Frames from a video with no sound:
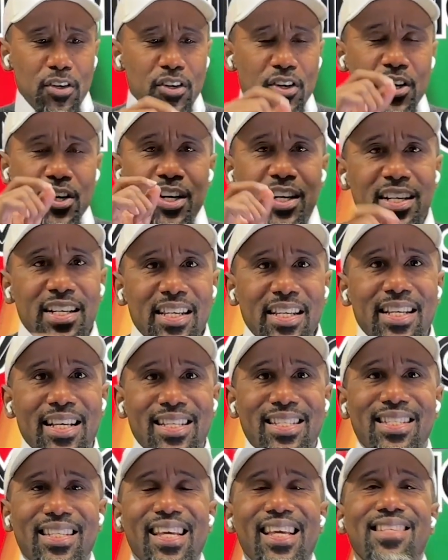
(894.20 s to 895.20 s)

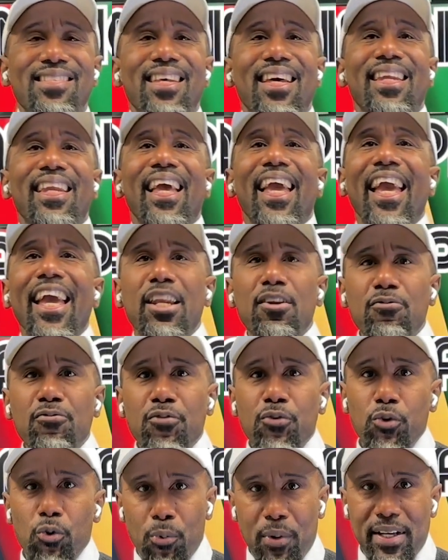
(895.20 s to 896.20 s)
Goodness is an
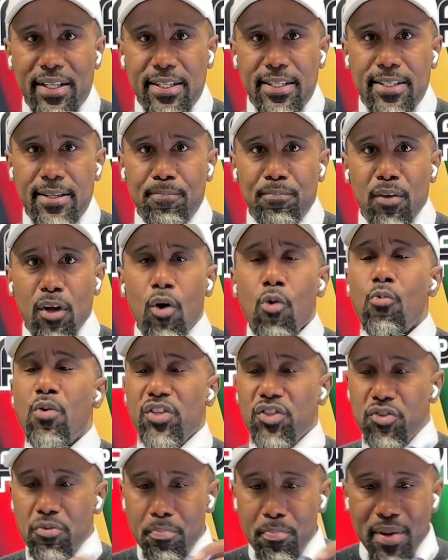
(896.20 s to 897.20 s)
influence
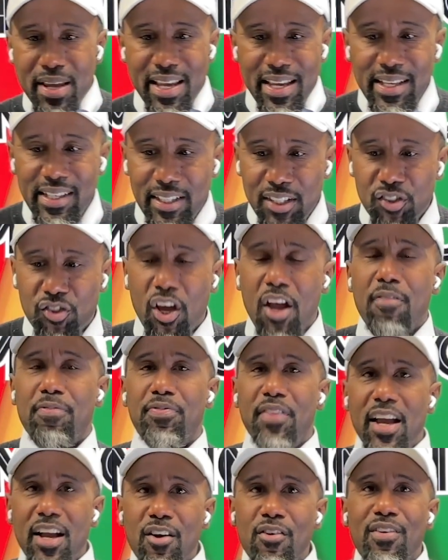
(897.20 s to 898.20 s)
which means
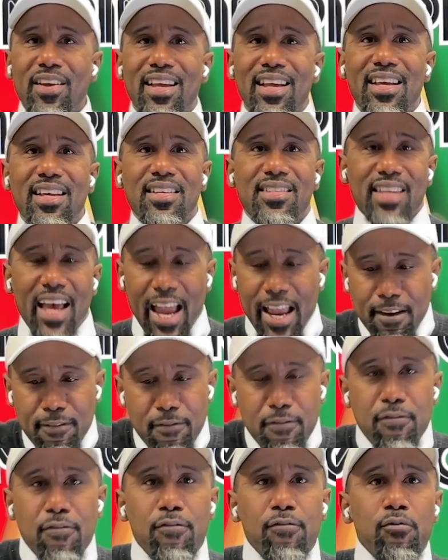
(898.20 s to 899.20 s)
there is a
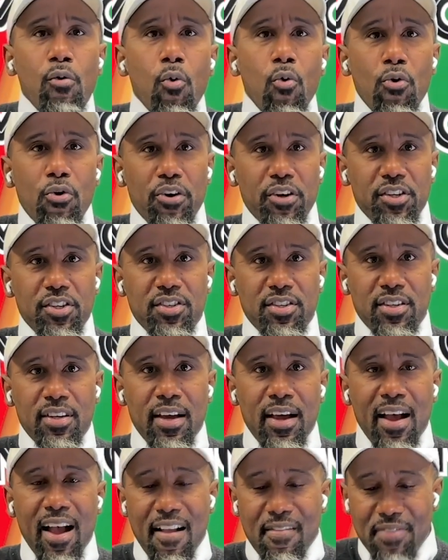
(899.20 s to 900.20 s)
force
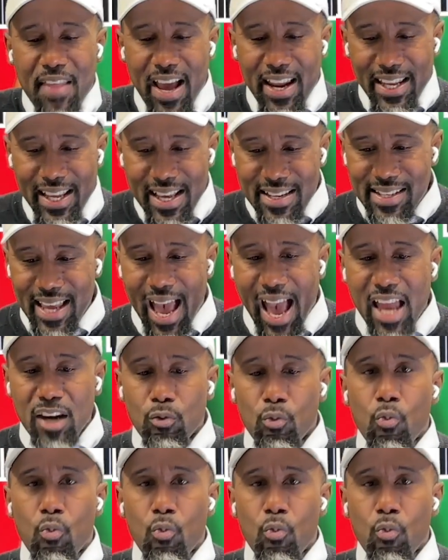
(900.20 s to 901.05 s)
that is at